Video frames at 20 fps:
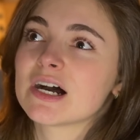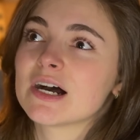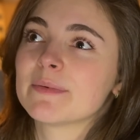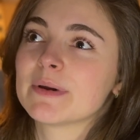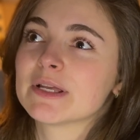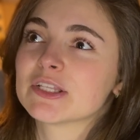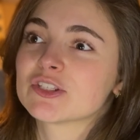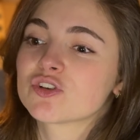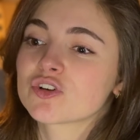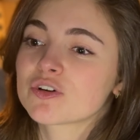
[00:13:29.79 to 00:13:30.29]

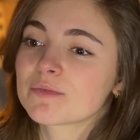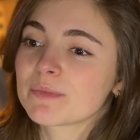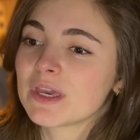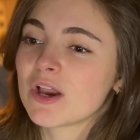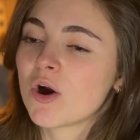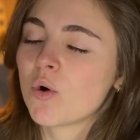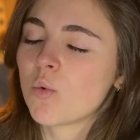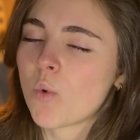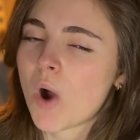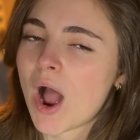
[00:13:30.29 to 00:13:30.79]
It took me
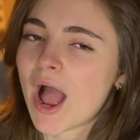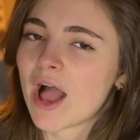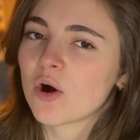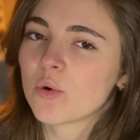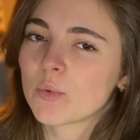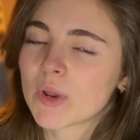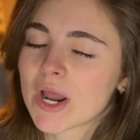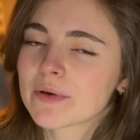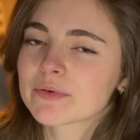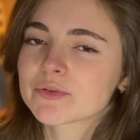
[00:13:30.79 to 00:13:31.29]
a while
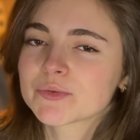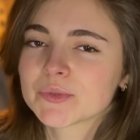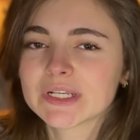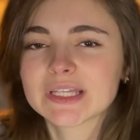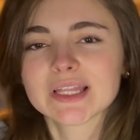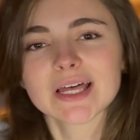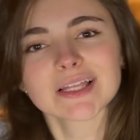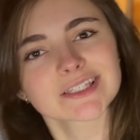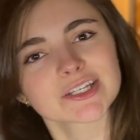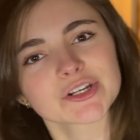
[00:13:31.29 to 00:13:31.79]
when I was reading
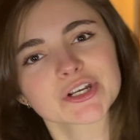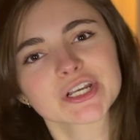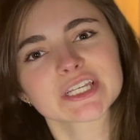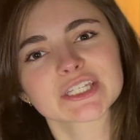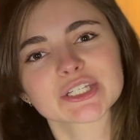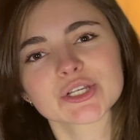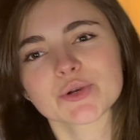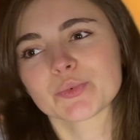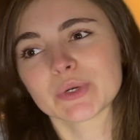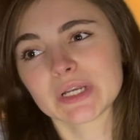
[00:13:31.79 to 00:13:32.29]
that series
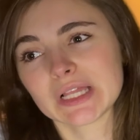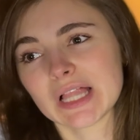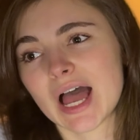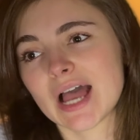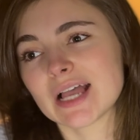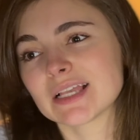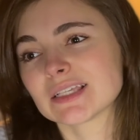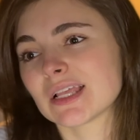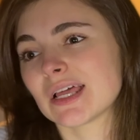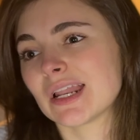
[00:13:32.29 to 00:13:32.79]
to
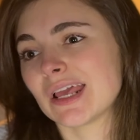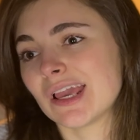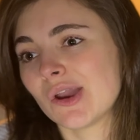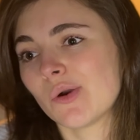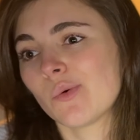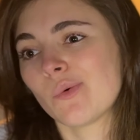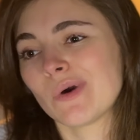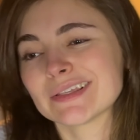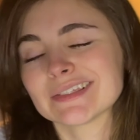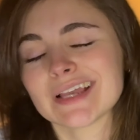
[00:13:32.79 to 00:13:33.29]
realize that
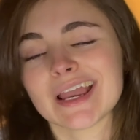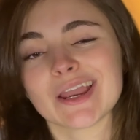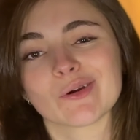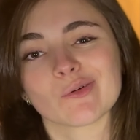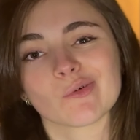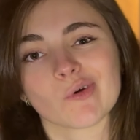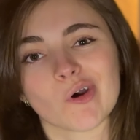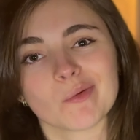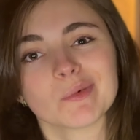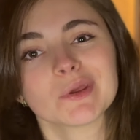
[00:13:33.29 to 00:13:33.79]
it was a
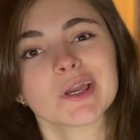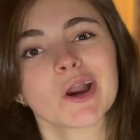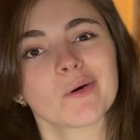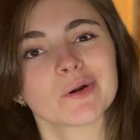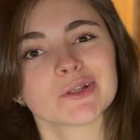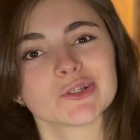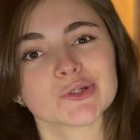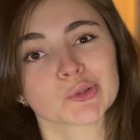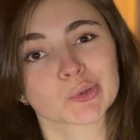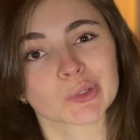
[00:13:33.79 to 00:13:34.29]
Romeo
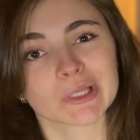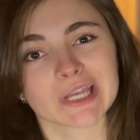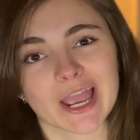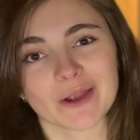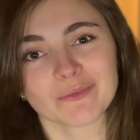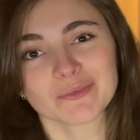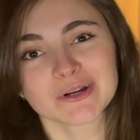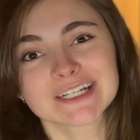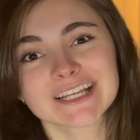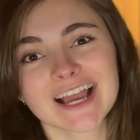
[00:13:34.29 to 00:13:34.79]
and
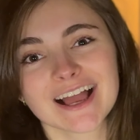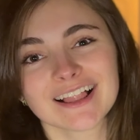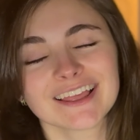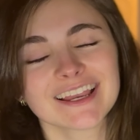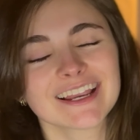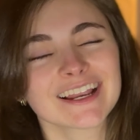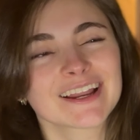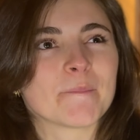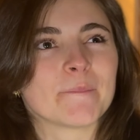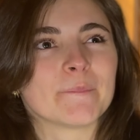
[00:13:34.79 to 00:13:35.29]
Juliet
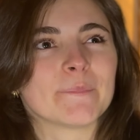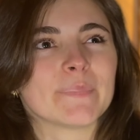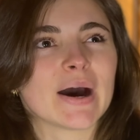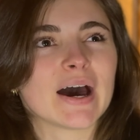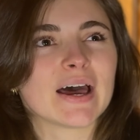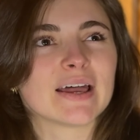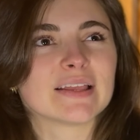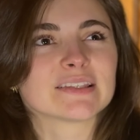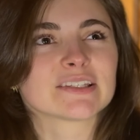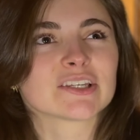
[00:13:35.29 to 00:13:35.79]
retelling,
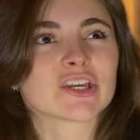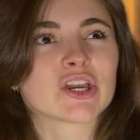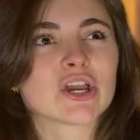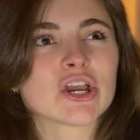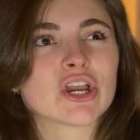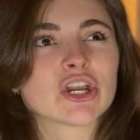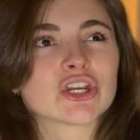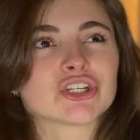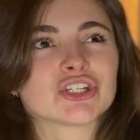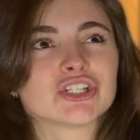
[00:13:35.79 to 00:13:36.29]
but
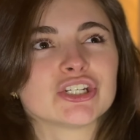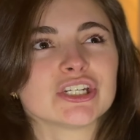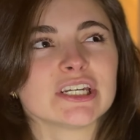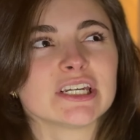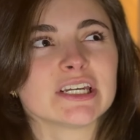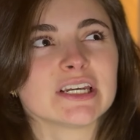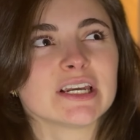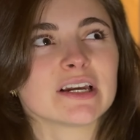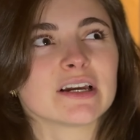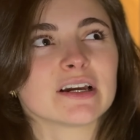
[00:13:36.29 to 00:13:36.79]

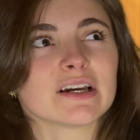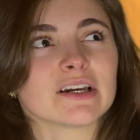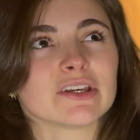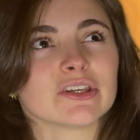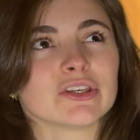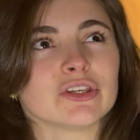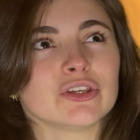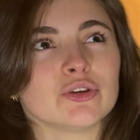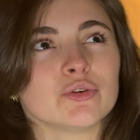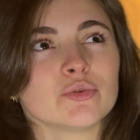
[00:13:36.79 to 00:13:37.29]
she
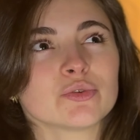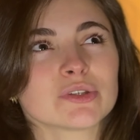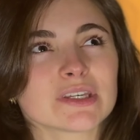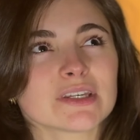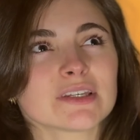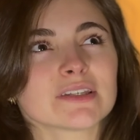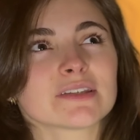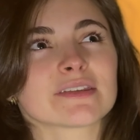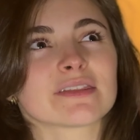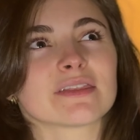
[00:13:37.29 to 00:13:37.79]

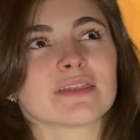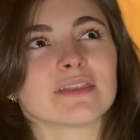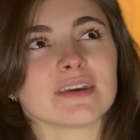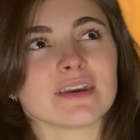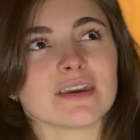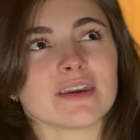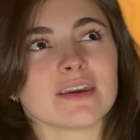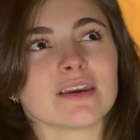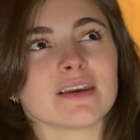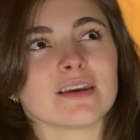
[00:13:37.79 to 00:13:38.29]
uses
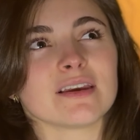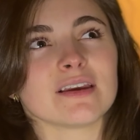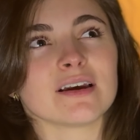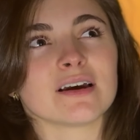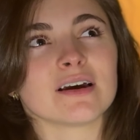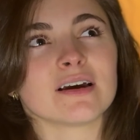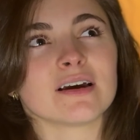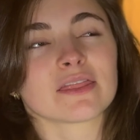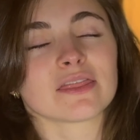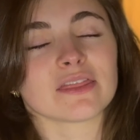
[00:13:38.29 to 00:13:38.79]
the
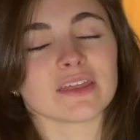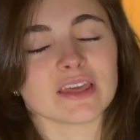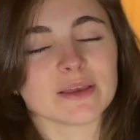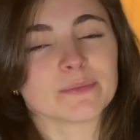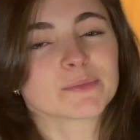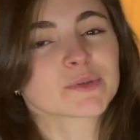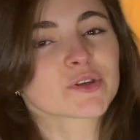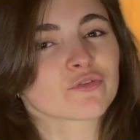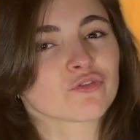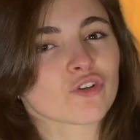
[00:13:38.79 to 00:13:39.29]

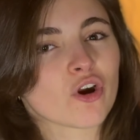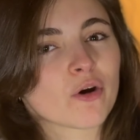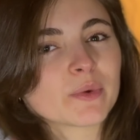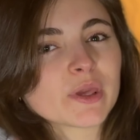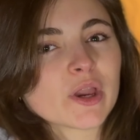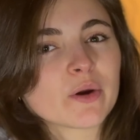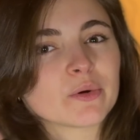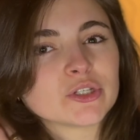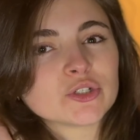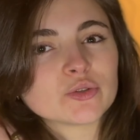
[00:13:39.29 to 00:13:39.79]
themes of
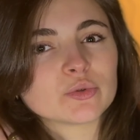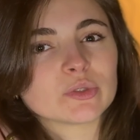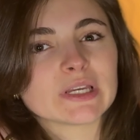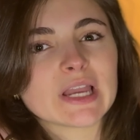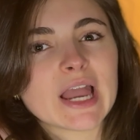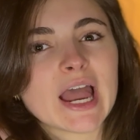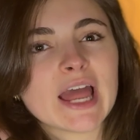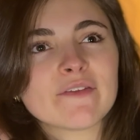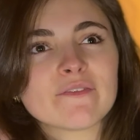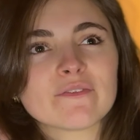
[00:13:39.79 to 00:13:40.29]
Romeo and
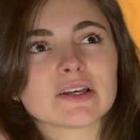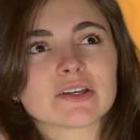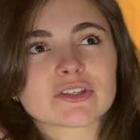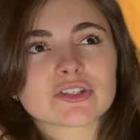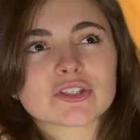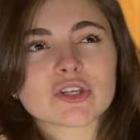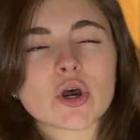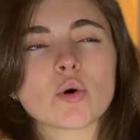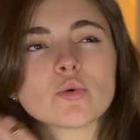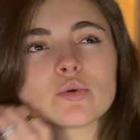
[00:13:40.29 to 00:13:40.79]
Juliet
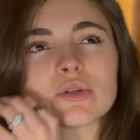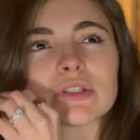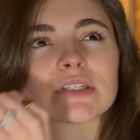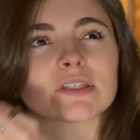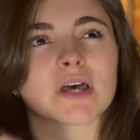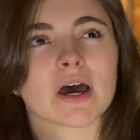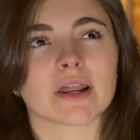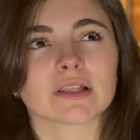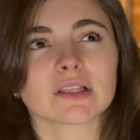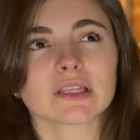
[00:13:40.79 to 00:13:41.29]
so
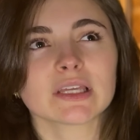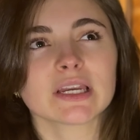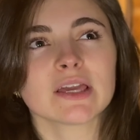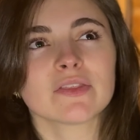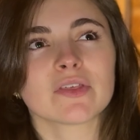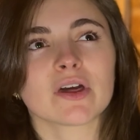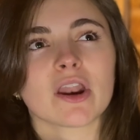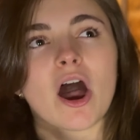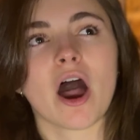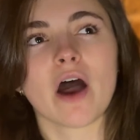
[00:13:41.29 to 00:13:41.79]
subtly
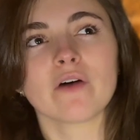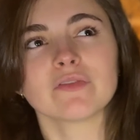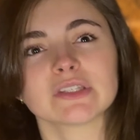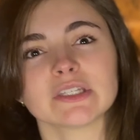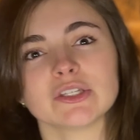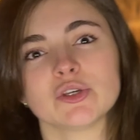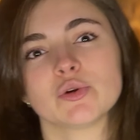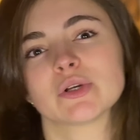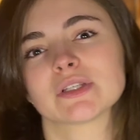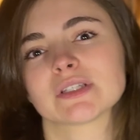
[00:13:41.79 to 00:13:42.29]
that
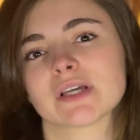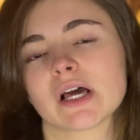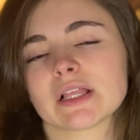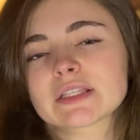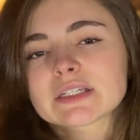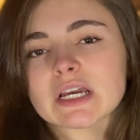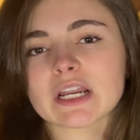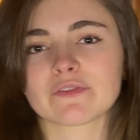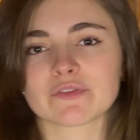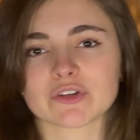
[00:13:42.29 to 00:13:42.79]
obviously you can tell
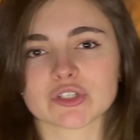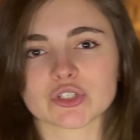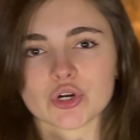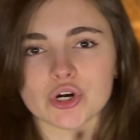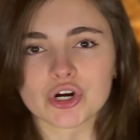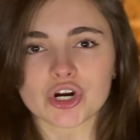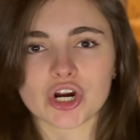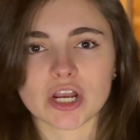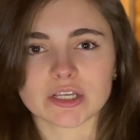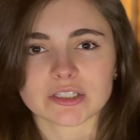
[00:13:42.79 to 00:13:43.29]
it's kind of a
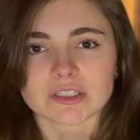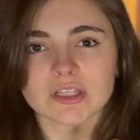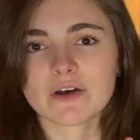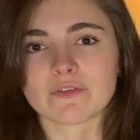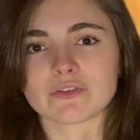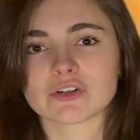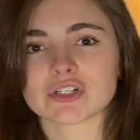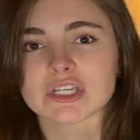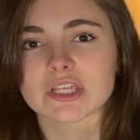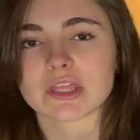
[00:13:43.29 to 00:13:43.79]
star-crossed
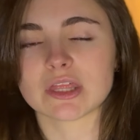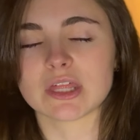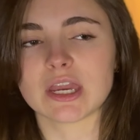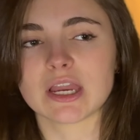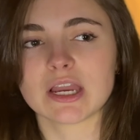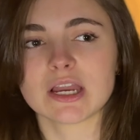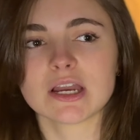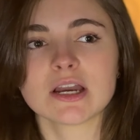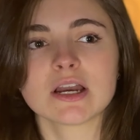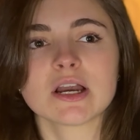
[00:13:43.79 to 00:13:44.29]
lovers
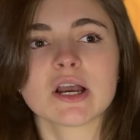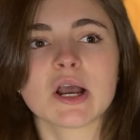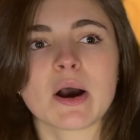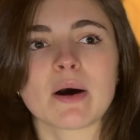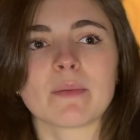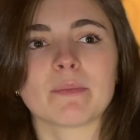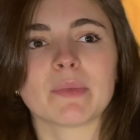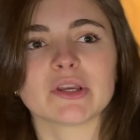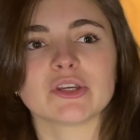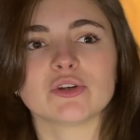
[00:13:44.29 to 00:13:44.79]
thing,
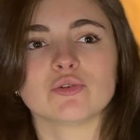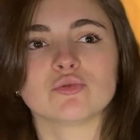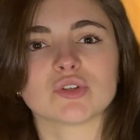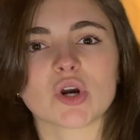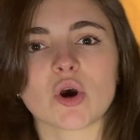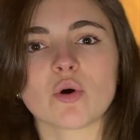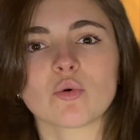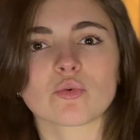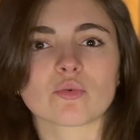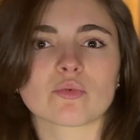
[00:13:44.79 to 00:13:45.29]
but you
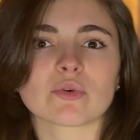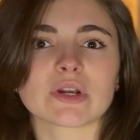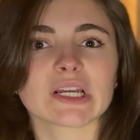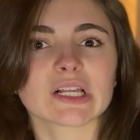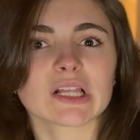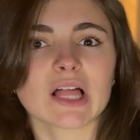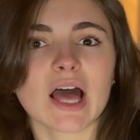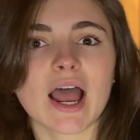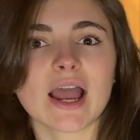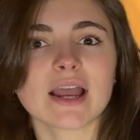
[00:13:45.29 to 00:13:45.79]
don't
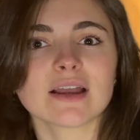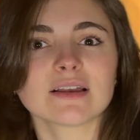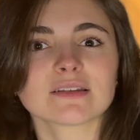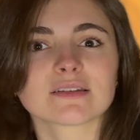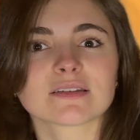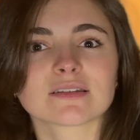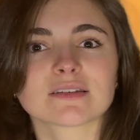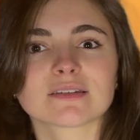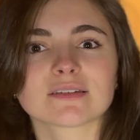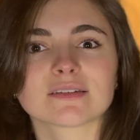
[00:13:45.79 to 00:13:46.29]

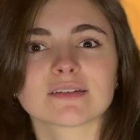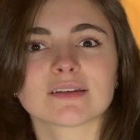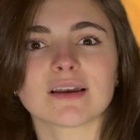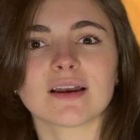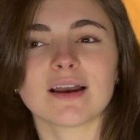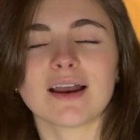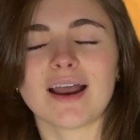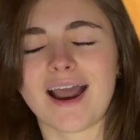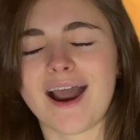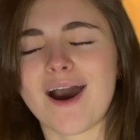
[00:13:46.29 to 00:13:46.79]
realize
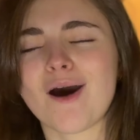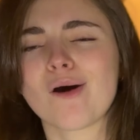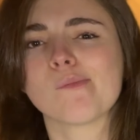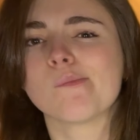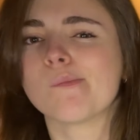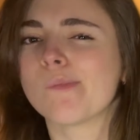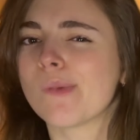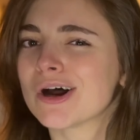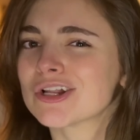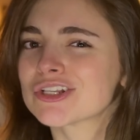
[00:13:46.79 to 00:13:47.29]
how
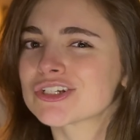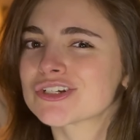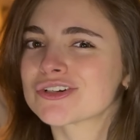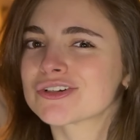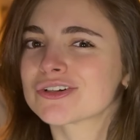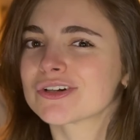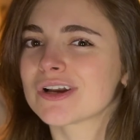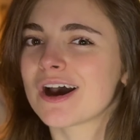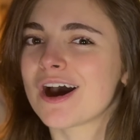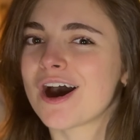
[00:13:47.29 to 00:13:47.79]

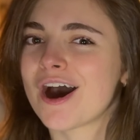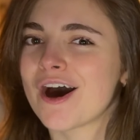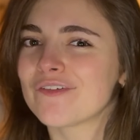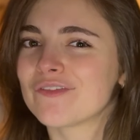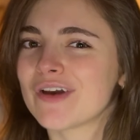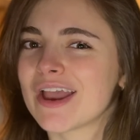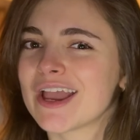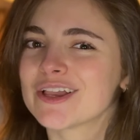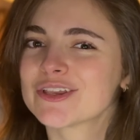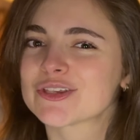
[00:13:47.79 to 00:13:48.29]
much of
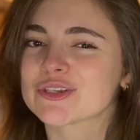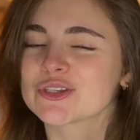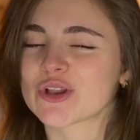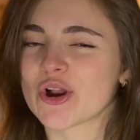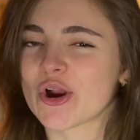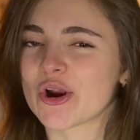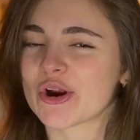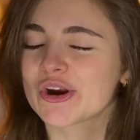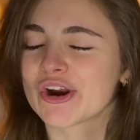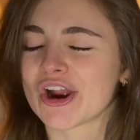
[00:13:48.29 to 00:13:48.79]
a
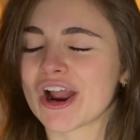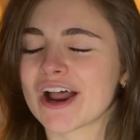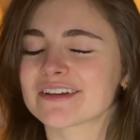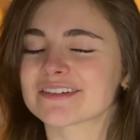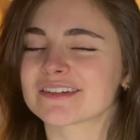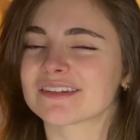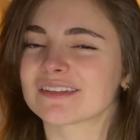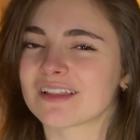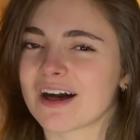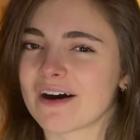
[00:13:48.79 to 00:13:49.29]

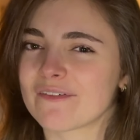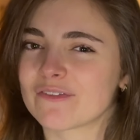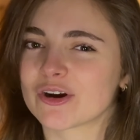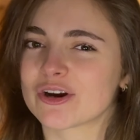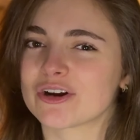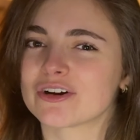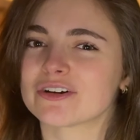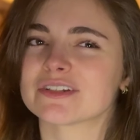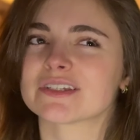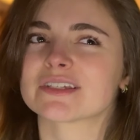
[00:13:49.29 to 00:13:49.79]
star-crossed
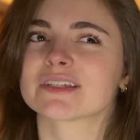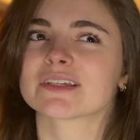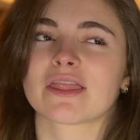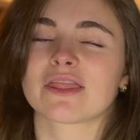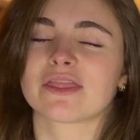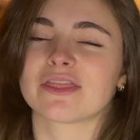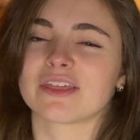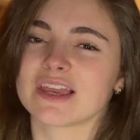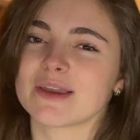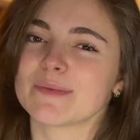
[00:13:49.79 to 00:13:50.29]
lovers
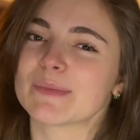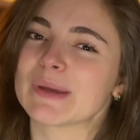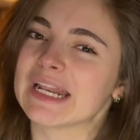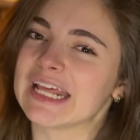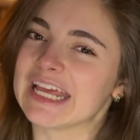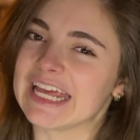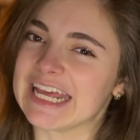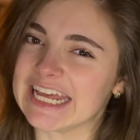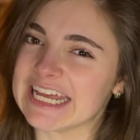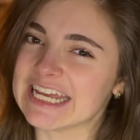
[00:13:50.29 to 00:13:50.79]
theme it
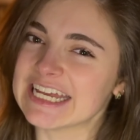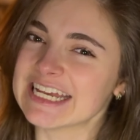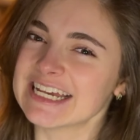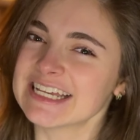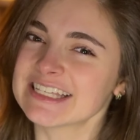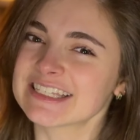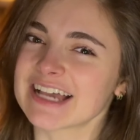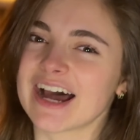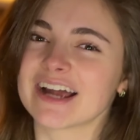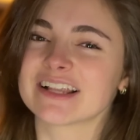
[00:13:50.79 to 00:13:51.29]

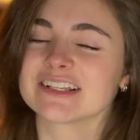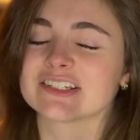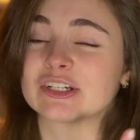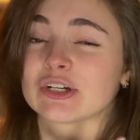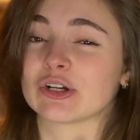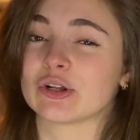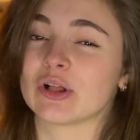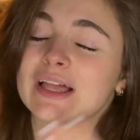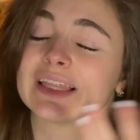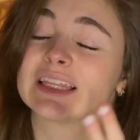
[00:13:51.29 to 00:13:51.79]
is
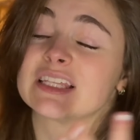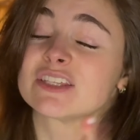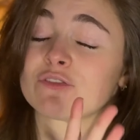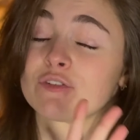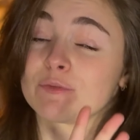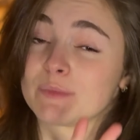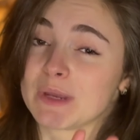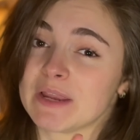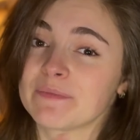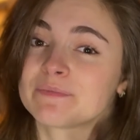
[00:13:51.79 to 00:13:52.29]
until, at least
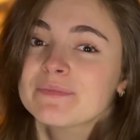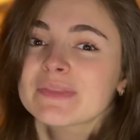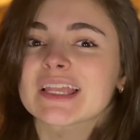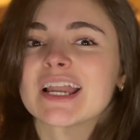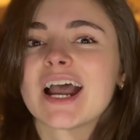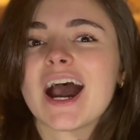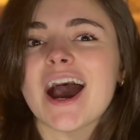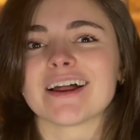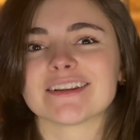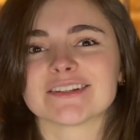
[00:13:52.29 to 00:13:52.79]
for me,
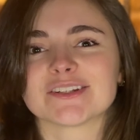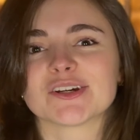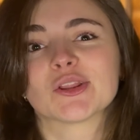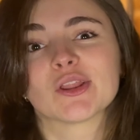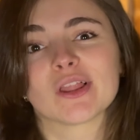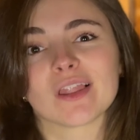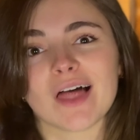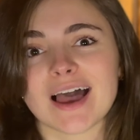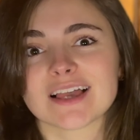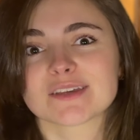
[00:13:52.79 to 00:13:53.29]
until
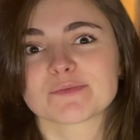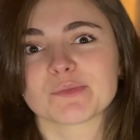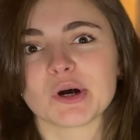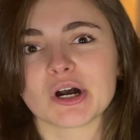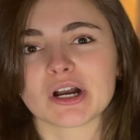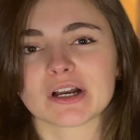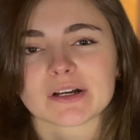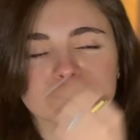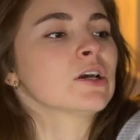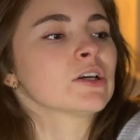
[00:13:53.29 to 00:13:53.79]
the last
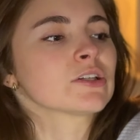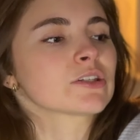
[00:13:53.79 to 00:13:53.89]
book.